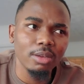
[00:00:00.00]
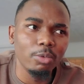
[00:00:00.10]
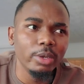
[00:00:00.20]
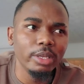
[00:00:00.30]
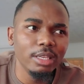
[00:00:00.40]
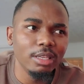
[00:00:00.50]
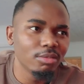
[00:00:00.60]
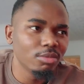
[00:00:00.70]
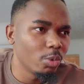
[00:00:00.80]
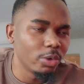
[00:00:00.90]

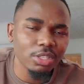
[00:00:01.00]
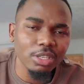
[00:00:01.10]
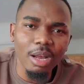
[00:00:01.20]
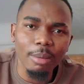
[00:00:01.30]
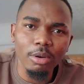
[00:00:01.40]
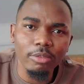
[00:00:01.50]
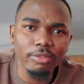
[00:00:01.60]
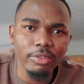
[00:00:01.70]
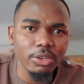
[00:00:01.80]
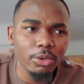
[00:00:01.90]
reading, watching a couple of
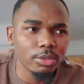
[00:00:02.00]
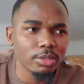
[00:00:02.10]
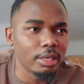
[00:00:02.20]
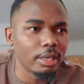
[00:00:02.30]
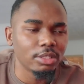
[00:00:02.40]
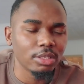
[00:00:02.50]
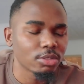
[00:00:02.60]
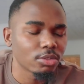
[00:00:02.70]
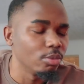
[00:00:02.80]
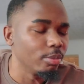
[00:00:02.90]
videos there,
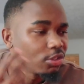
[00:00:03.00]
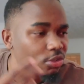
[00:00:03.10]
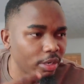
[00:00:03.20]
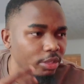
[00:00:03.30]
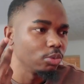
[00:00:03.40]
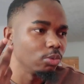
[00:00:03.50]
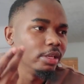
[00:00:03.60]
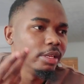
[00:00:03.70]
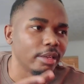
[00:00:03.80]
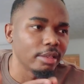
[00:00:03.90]
just to make sure that you
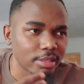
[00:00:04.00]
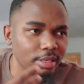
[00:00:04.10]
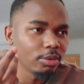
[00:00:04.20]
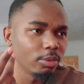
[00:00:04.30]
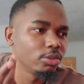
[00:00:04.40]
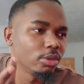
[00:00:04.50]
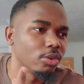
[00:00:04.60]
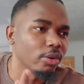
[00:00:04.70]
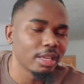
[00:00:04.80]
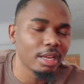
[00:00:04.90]
really understand what you're
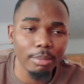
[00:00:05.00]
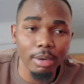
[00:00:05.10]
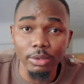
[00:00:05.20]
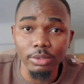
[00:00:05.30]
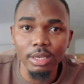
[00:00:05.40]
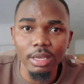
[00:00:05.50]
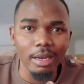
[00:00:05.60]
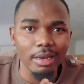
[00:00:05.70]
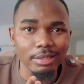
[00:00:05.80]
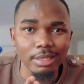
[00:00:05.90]
talking about,
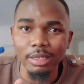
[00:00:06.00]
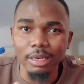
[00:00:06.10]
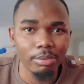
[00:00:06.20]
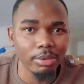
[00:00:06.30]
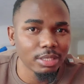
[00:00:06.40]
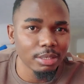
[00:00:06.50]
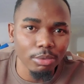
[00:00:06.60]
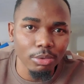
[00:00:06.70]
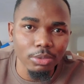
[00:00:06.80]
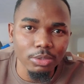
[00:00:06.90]
understanding the
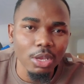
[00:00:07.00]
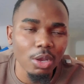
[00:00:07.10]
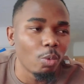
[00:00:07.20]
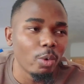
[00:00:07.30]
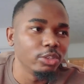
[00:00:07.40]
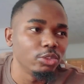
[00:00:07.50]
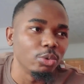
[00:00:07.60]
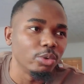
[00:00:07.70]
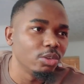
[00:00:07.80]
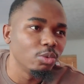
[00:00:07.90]
principles, when do
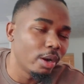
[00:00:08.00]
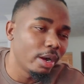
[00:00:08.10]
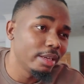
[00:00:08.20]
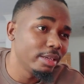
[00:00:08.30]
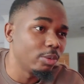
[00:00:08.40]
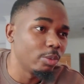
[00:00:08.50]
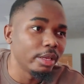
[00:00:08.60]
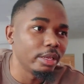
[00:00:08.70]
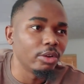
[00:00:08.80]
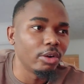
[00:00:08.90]
you need one and
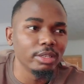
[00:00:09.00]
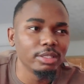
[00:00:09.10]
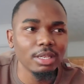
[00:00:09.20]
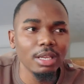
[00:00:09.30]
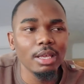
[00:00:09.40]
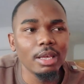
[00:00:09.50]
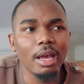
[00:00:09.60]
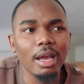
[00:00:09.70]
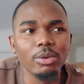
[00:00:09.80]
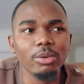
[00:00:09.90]
why not.
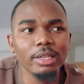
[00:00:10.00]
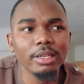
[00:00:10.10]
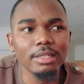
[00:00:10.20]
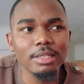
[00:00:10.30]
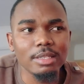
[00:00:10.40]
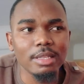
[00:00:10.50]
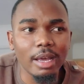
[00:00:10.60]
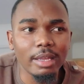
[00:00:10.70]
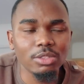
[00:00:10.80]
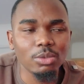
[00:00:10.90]
I don't think this is the
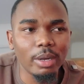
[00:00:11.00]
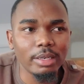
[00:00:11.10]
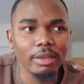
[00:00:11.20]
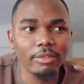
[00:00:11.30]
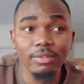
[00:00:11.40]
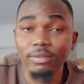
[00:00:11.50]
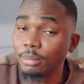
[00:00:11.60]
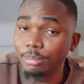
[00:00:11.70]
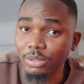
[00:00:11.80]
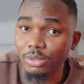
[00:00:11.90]
hardest one. I
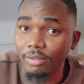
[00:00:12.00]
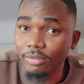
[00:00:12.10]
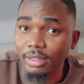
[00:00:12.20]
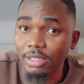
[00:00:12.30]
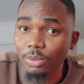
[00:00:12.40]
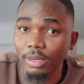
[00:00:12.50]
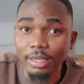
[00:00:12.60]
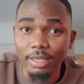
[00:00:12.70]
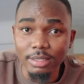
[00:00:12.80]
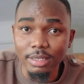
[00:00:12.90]
personally find this one
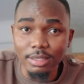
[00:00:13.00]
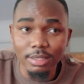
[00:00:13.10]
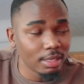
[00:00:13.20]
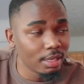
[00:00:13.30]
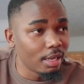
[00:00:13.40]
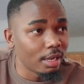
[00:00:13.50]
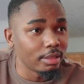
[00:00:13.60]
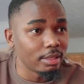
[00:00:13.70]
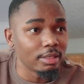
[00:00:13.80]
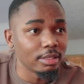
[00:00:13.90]
the easiest. I
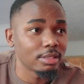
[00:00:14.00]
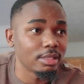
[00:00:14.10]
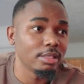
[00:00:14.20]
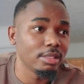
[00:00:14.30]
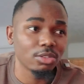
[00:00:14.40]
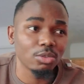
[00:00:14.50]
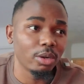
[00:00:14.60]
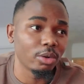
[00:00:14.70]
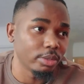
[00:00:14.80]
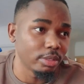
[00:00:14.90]
think this is the easiest
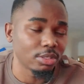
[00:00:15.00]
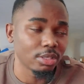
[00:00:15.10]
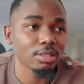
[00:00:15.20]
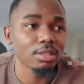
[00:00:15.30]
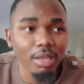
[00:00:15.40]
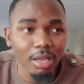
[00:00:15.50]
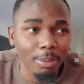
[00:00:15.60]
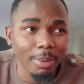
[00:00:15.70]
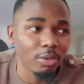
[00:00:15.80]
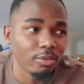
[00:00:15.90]
one because it's just a
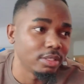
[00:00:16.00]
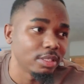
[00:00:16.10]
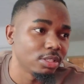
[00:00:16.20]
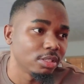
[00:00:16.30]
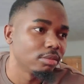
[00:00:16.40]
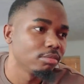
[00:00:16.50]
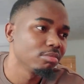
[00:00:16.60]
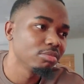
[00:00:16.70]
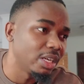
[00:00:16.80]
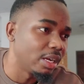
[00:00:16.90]
normal conversation.
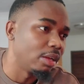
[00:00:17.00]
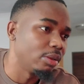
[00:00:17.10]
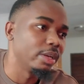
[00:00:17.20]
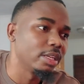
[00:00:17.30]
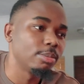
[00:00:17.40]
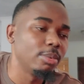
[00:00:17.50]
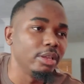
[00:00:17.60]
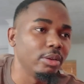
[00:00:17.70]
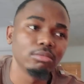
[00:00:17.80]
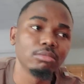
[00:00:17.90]
You
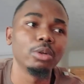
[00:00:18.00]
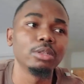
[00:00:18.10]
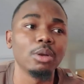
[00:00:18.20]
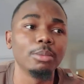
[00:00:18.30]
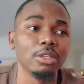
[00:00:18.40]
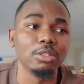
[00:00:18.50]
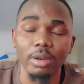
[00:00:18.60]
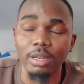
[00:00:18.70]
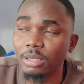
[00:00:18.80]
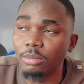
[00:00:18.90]
explain what's
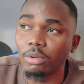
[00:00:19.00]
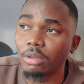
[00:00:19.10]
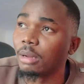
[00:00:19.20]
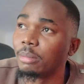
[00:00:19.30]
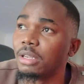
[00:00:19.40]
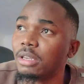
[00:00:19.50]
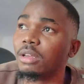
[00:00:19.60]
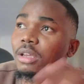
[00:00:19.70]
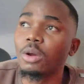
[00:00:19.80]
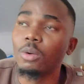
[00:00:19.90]
object-oriented
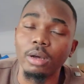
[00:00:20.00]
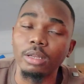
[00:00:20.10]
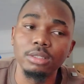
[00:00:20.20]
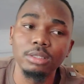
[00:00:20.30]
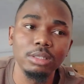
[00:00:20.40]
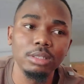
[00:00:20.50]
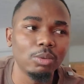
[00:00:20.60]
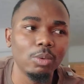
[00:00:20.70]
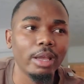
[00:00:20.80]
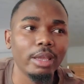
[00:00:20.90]
programming,
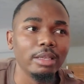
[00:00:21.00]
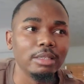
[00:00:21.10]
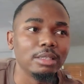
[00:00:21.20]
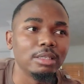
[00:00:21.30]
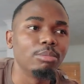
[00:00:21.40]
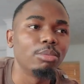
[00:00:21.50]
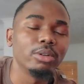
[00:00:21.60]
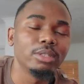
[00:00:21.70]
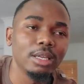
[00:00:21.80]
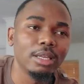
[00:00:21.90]
why is it
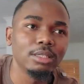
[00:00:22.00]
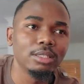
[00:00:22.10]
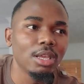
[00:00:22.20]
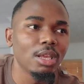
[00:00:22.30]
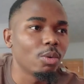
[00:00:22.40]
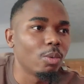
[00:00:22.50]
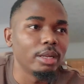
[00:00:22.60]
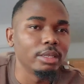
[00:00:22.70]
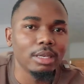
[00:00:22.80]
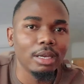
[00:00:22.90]
important,
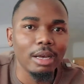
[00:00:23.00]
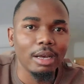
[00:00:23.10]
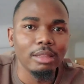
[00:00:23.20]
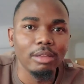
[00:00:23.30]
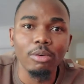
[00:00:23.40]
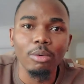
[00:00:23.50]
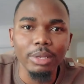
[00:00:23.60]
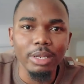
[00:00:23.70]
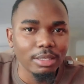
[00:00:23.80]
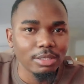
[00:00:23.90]
what are the four
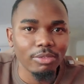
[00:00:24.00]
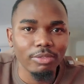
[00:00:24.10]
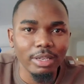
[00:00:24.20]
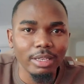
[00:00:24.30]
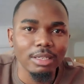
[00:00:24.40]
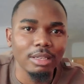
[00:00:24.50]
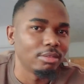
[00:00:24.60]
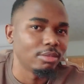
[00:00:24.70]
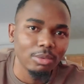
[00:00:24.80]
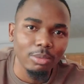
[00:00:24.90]
pillars of it
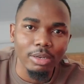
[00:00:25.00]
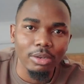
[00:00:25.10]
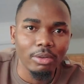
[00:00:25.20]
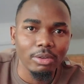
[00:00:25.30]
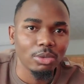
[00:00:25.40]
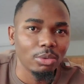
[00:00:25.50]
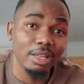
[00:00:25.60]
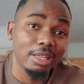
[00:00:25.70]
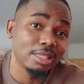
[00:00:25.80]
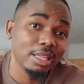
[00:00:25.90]
and whatnot. So
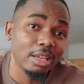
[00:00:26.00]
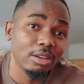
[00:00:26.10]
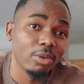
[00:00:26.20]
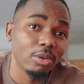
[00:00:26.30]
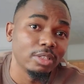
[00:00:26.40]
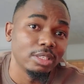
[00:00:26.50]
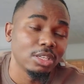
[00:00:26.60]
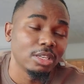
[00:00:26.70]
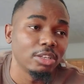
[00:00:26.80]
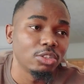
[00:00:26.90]
that's the kind of
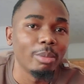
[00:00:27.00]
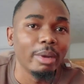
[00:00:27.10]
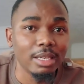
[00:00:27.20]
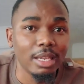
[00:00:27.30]
conversation that you might